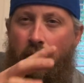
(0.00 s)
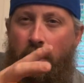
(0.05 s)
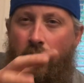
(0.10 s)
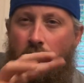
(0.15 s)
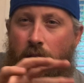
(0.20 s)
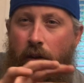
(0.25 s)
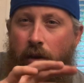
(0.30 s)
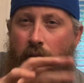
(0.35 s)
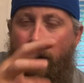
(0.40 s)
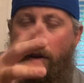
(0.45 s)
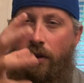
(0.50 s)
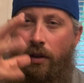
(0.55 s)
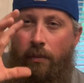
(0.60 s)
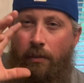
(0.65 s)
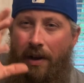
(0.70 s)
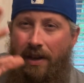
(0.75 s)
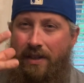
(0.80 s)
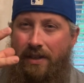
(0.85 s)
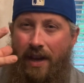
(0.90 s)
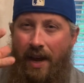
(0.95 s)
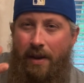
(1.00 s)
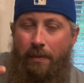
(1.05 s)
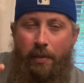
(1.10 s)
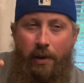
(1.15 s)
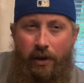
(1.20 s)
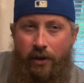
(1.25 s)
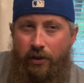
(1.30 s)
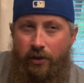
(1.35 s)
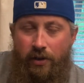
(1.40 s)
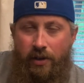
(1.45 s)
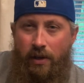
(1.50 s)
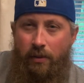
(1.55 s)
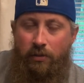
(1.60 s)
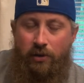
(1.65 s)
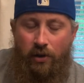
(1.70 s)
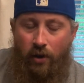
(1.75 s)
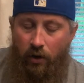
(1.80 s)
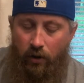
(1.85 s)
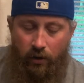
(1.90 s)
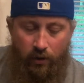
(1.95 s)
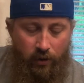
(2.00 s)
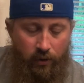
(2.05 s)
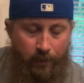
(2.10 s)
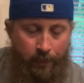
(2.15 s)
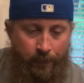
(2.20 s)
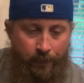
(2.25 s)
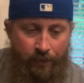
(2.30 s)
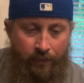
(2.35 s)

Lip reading: My sight picture seems darker.